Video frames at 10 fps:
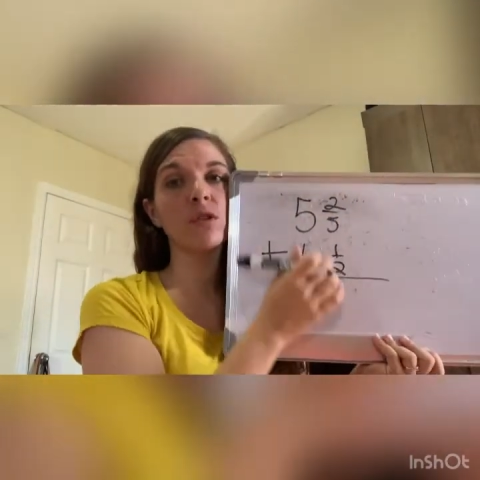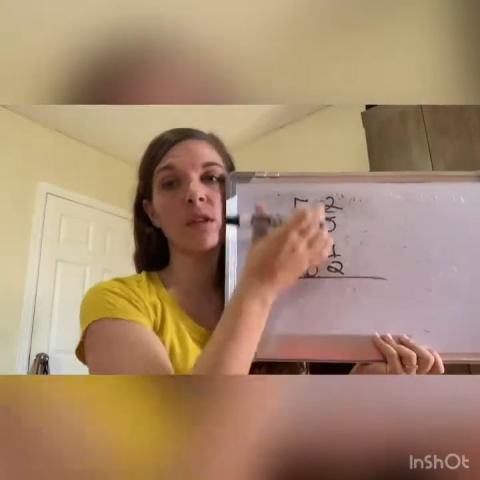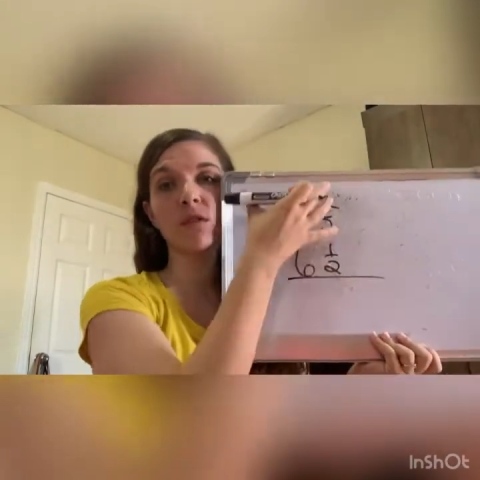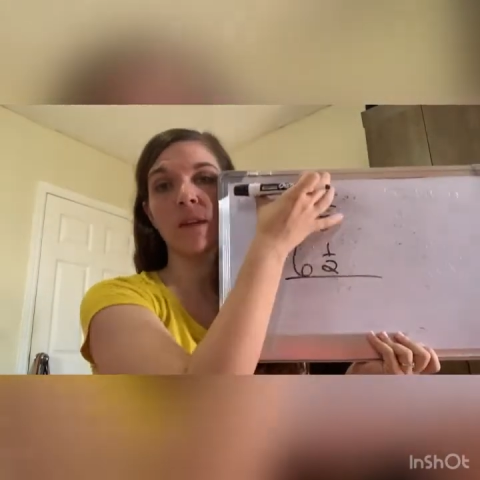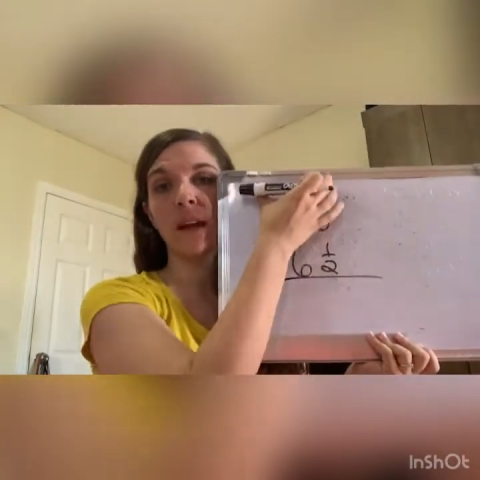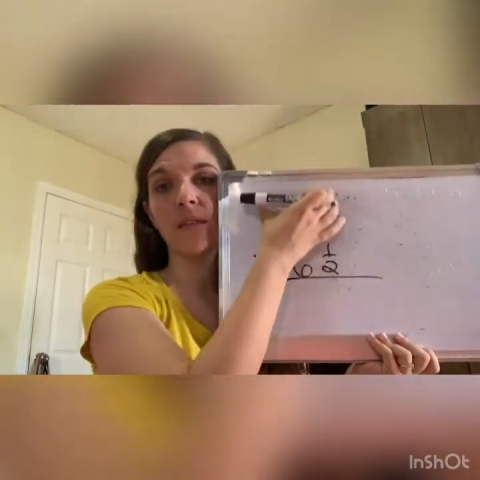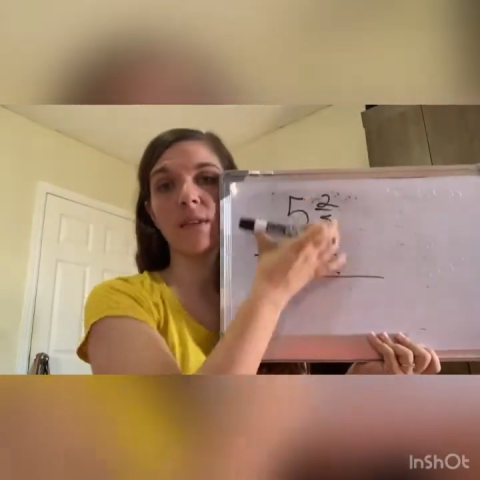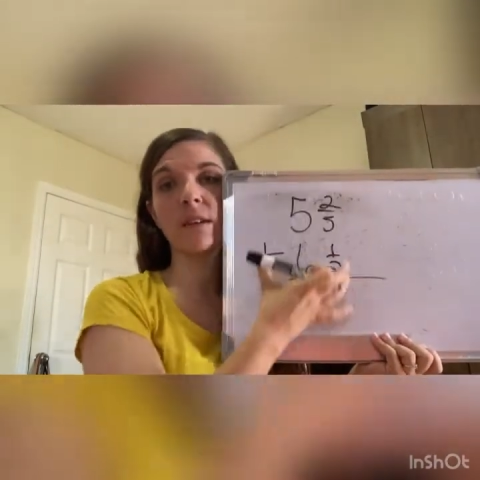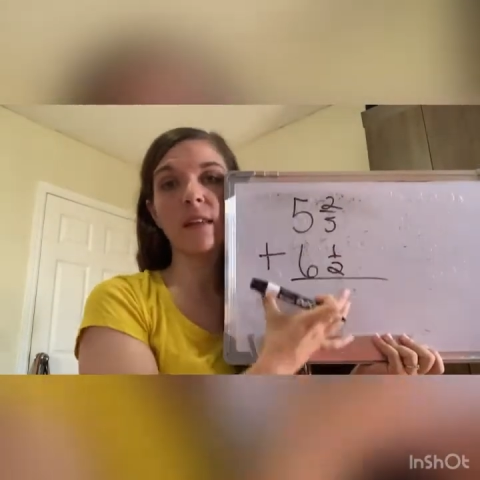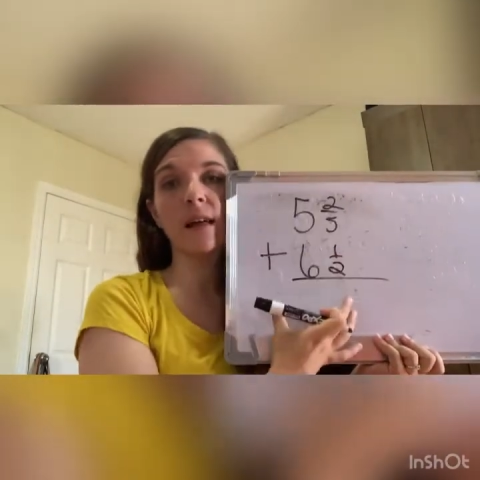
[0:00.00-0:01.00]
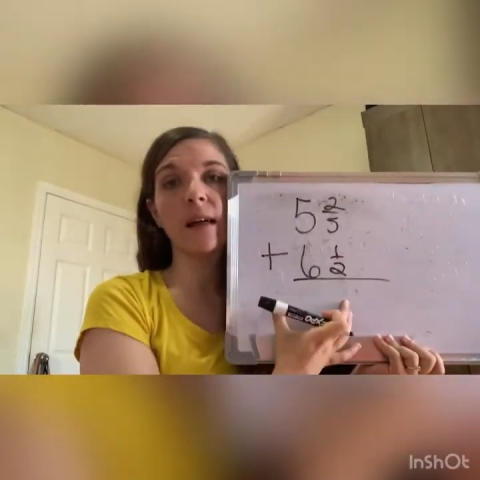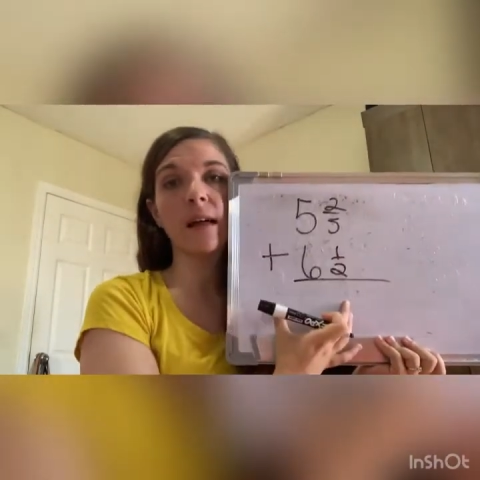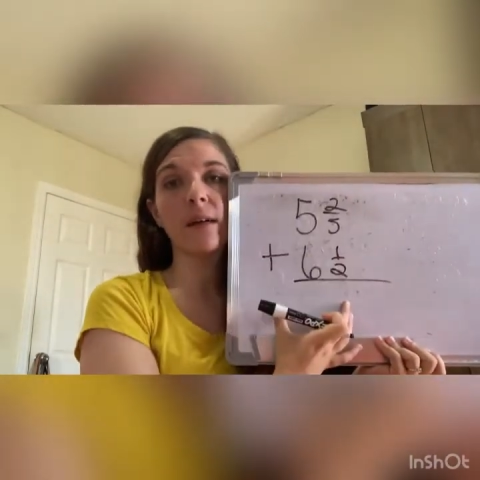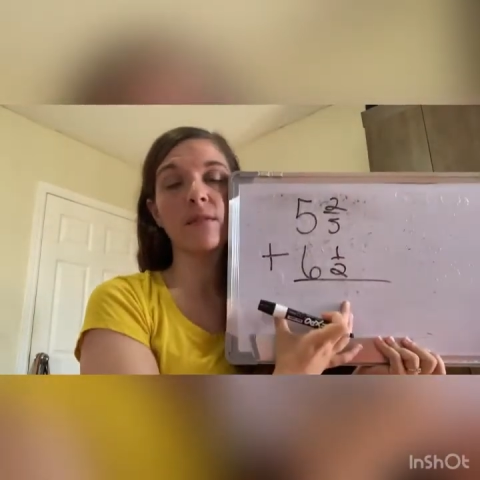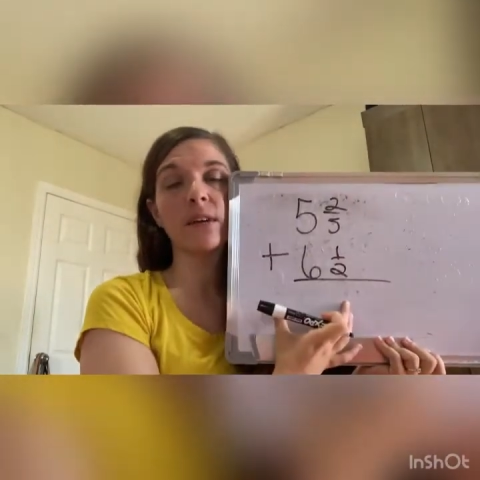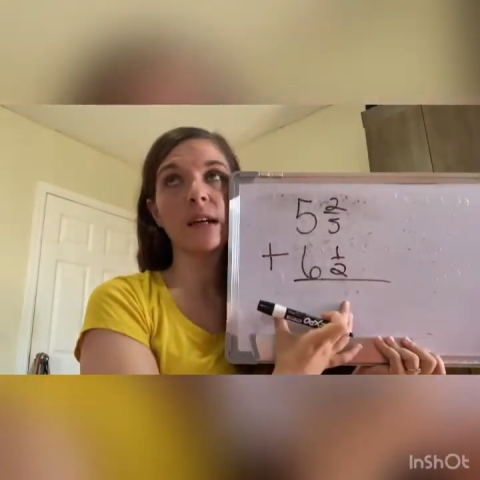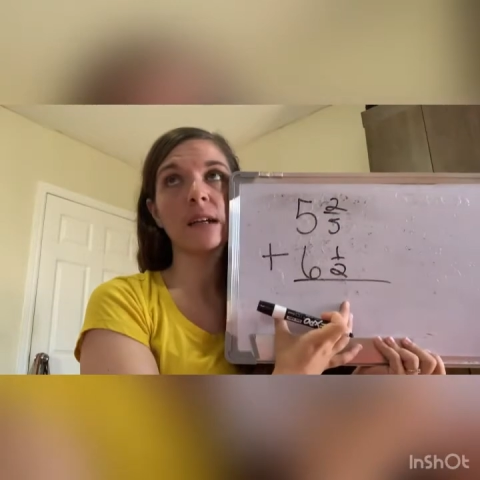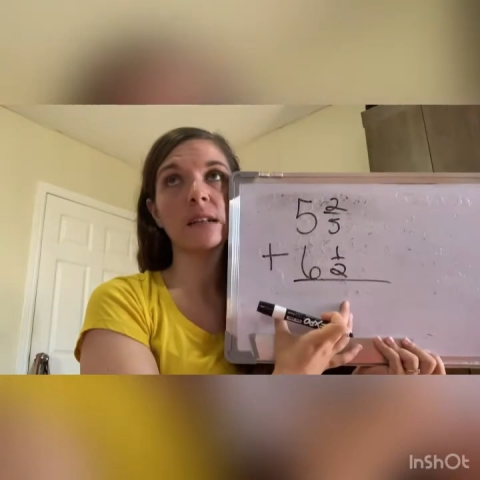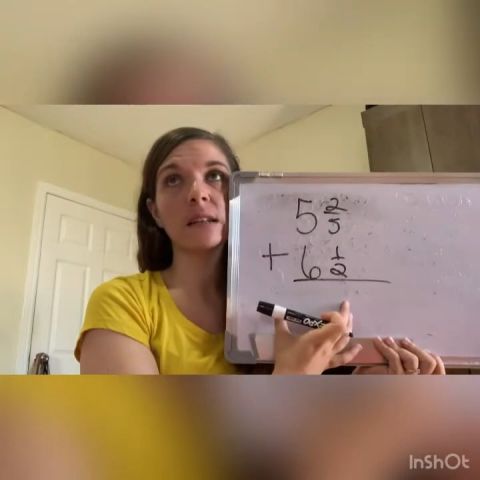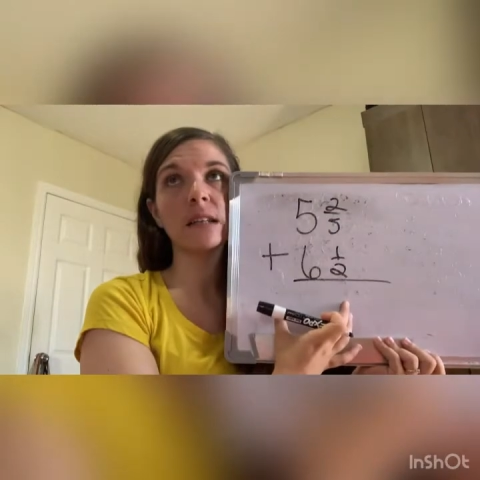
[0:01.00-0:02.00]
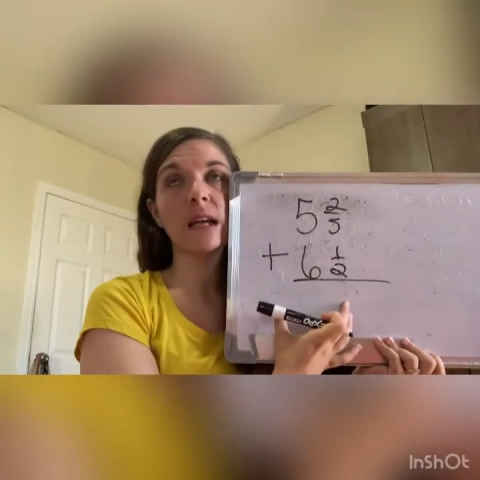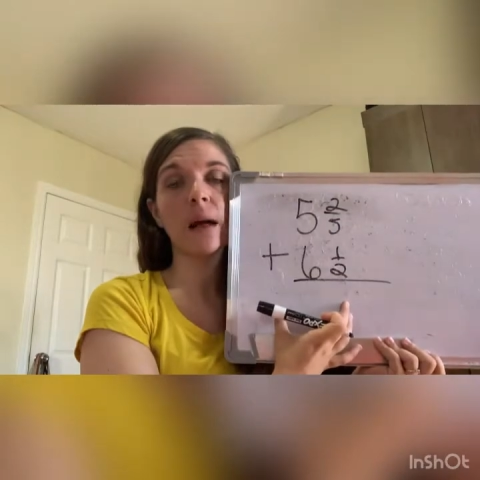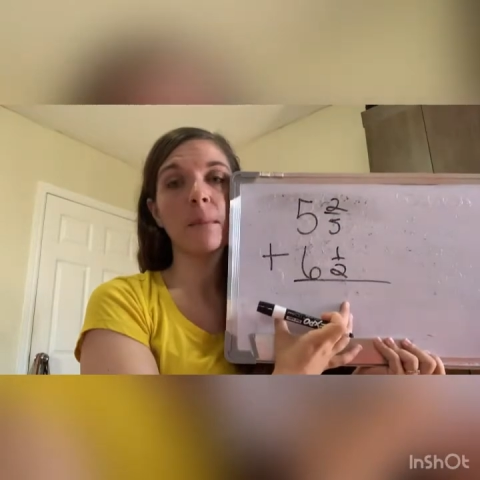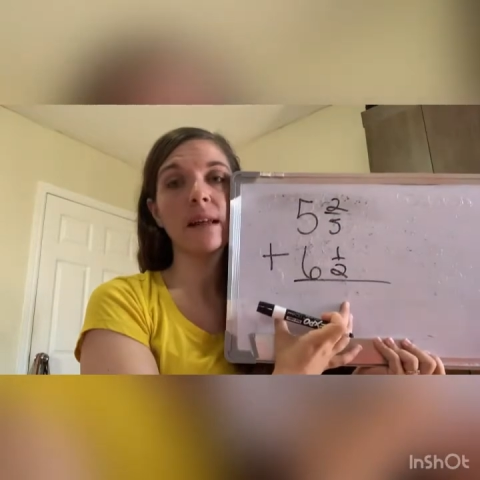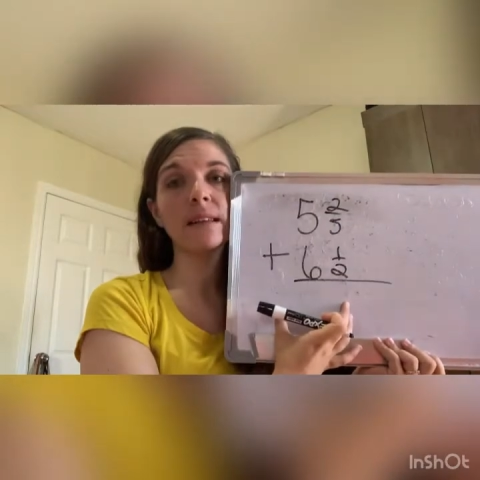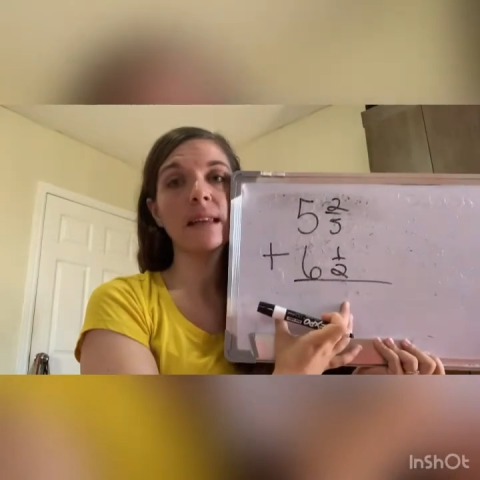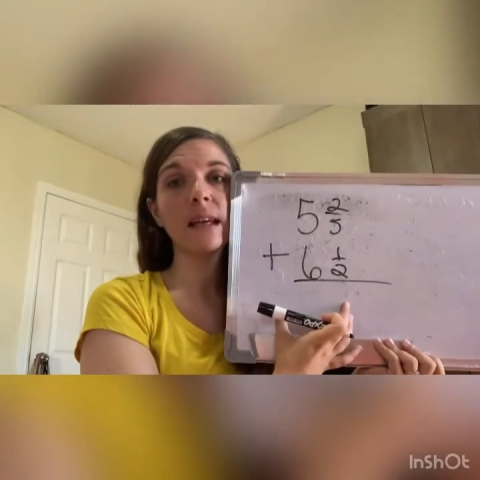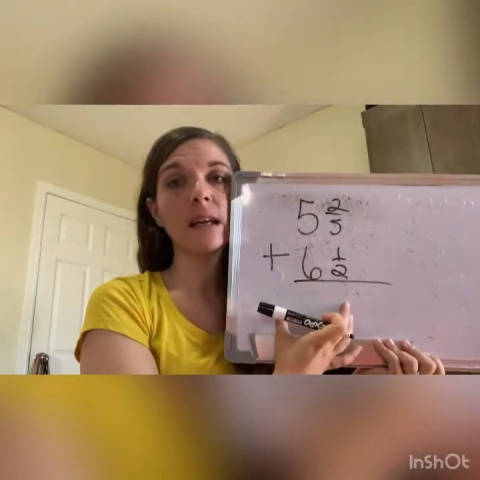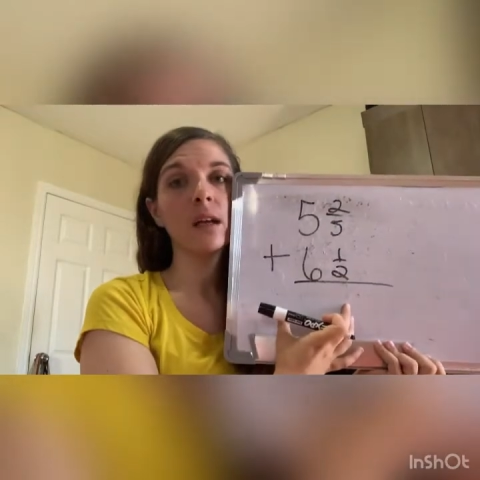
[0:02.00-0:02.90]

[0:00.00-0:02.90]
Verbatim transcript: You need to write it verticalmente.